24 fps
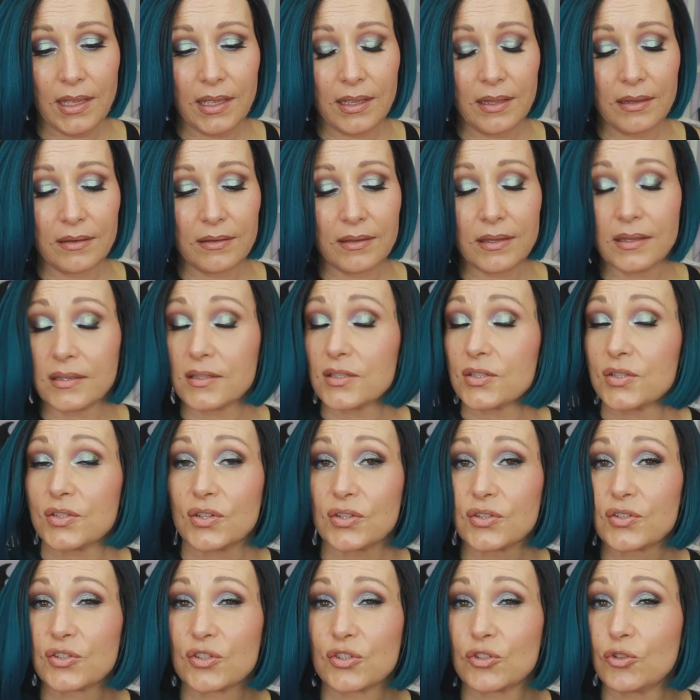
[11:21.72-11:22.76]
and it's
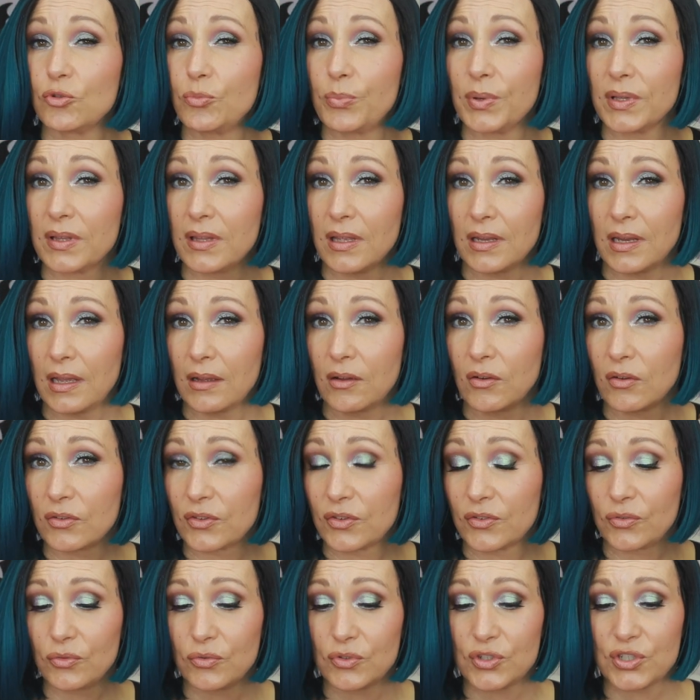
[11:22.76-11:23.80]
just stupid that I
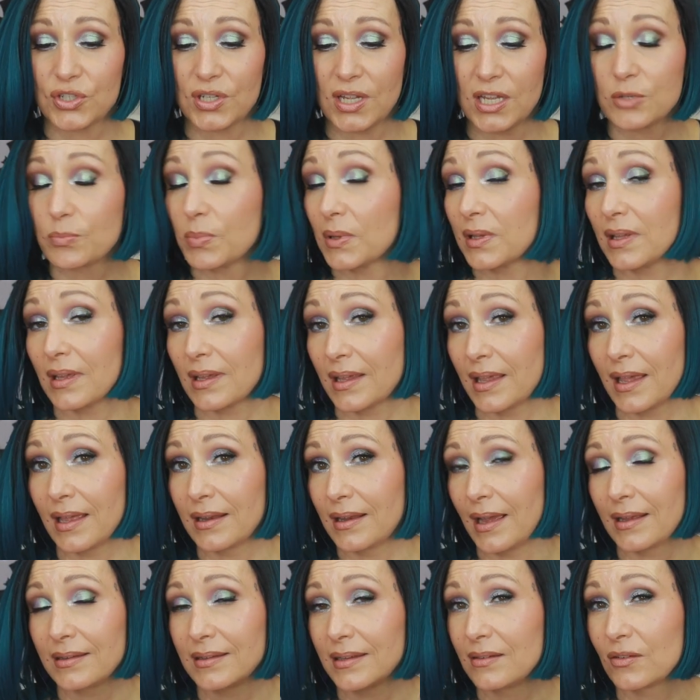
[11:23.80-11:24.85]
got two shades but
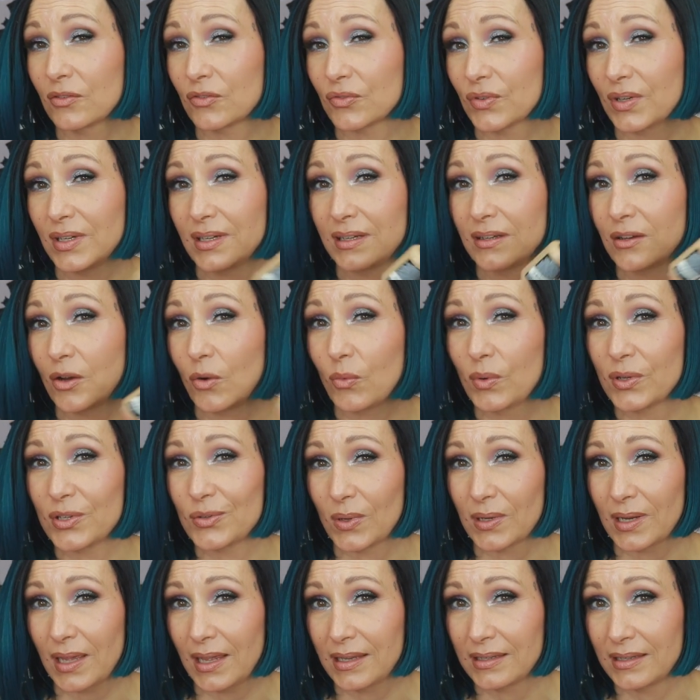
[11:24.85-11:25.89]
again I did not really know
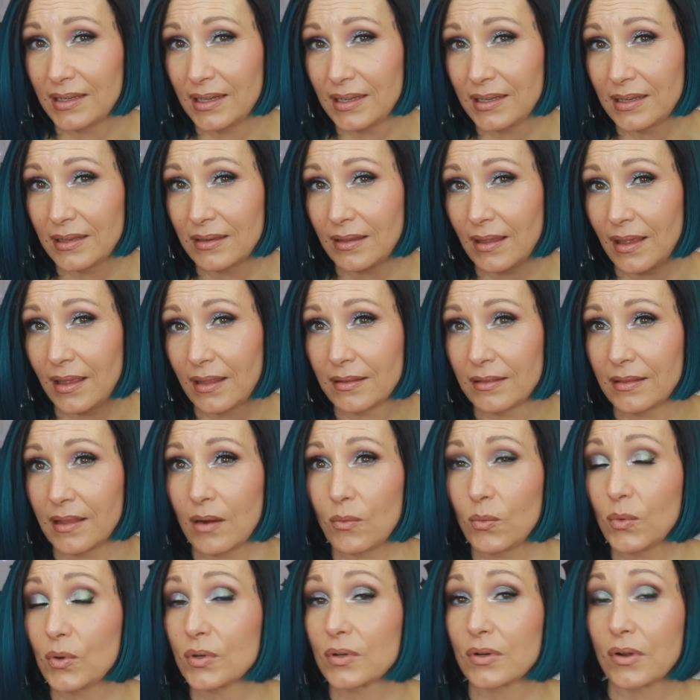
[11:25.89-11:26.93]
which one I needed and
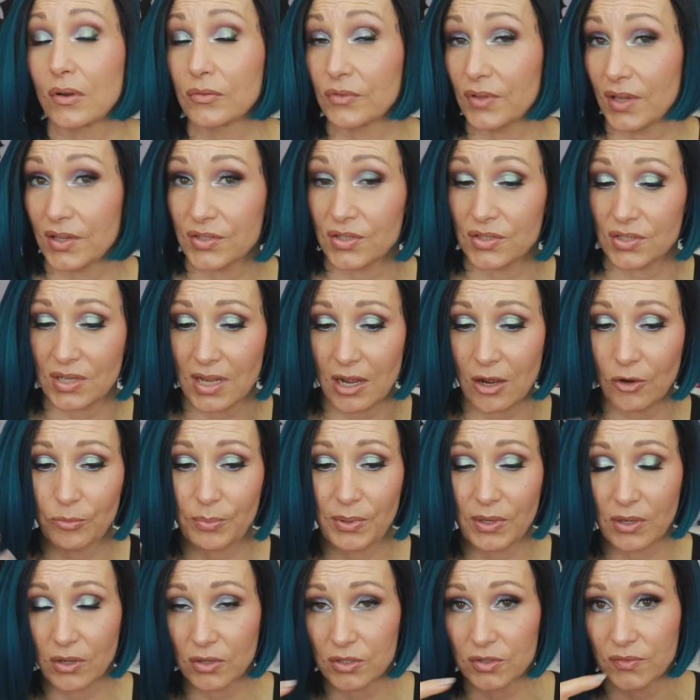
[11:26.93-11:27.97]
there were no testers
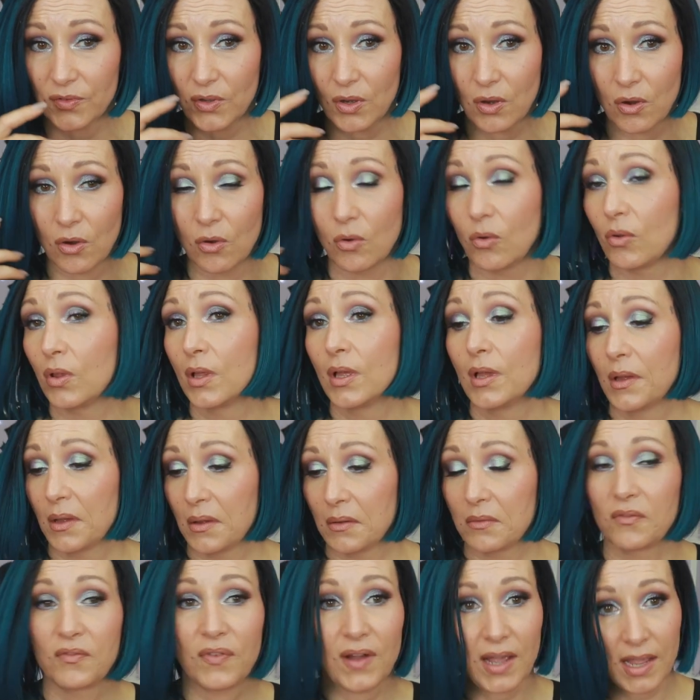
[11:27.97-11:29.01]
out because of the whole
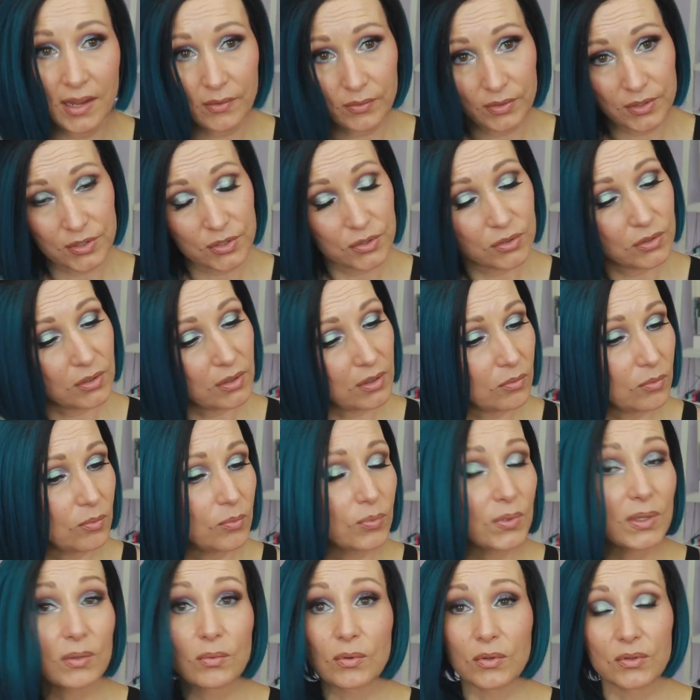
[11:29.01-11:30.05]
virus
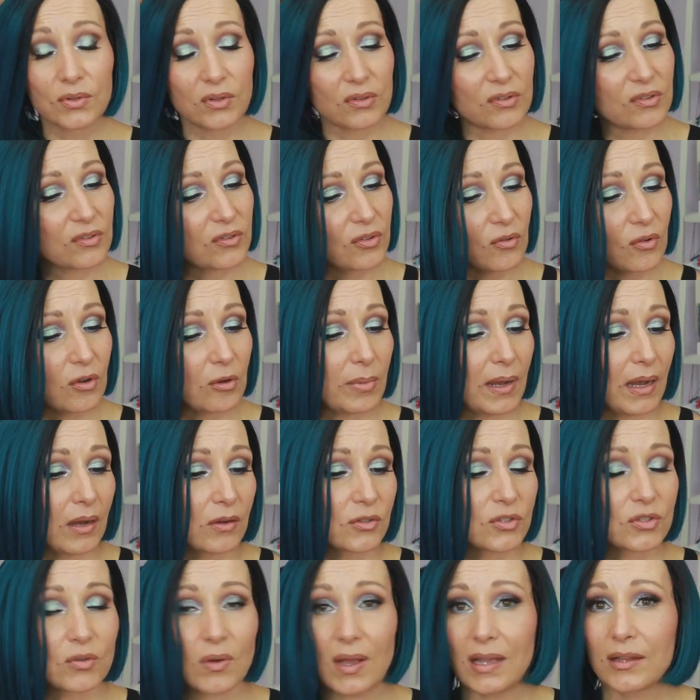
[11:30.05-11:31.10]
we will not talk
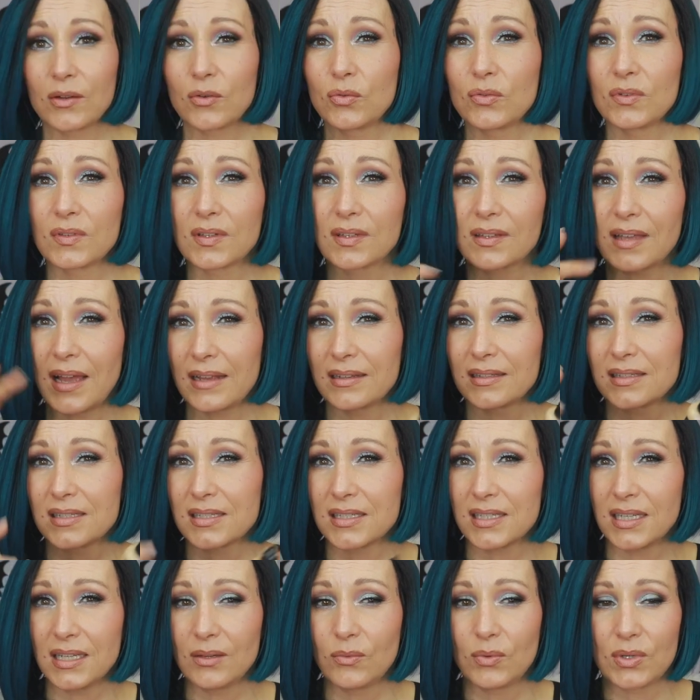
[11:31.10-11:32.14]
about so I couldn't kind of
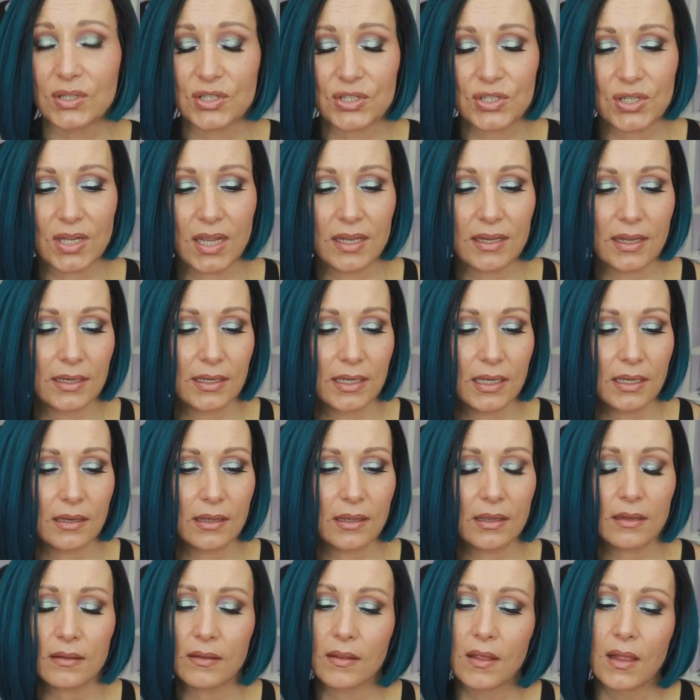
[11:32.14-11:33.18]
see which shade I
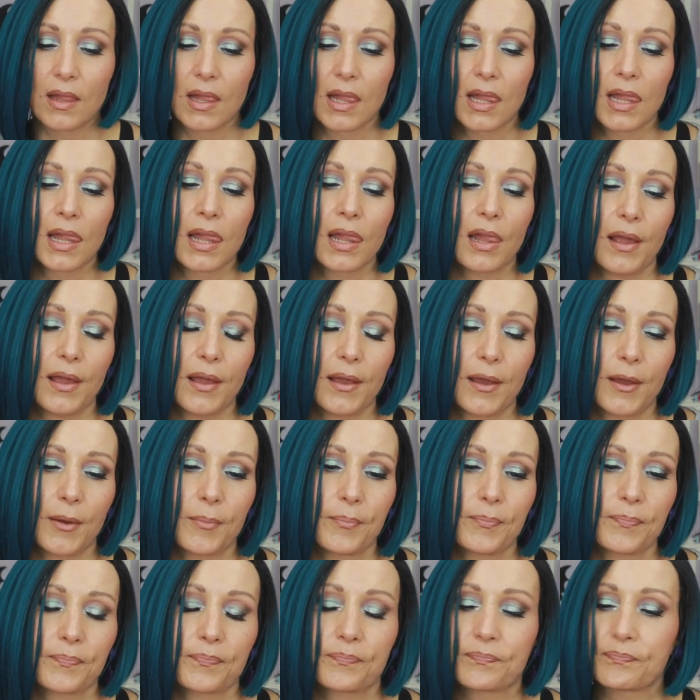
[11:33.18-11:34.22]
needed
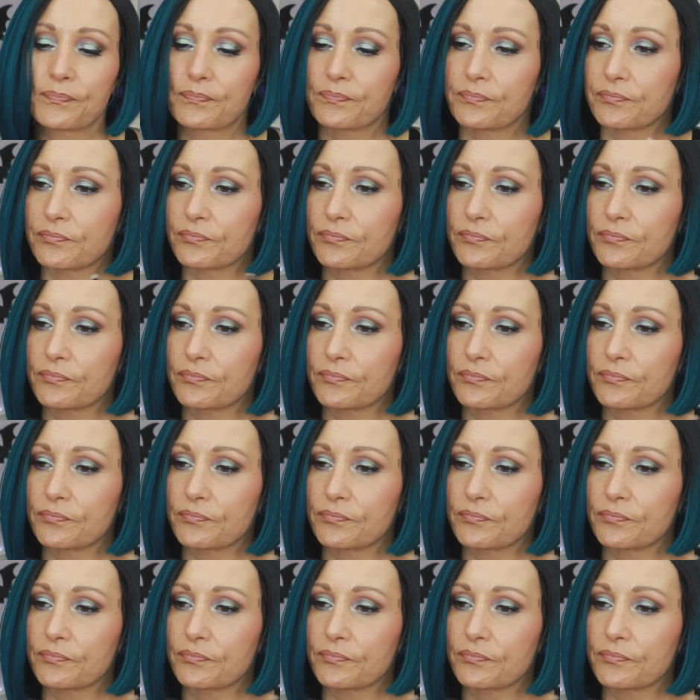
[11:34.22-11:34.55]
um,